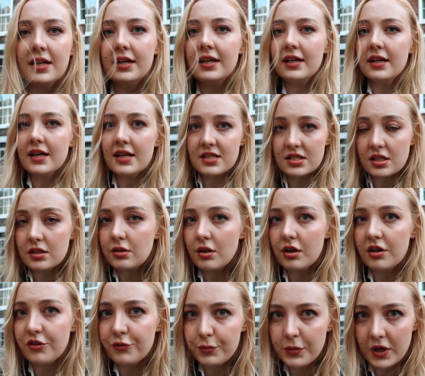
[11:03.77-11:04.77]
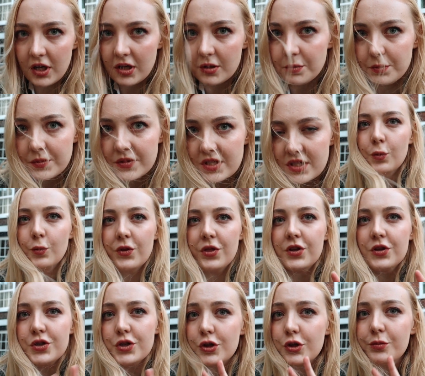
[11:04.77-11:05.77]
it has a lot of pubs, with the
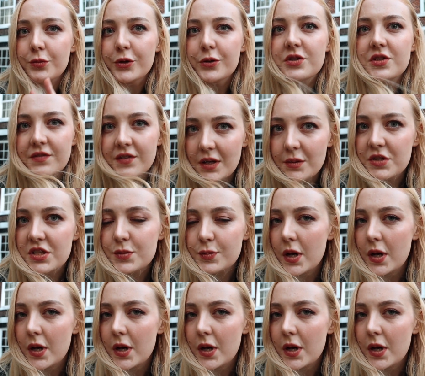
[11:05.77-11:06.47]
two most famous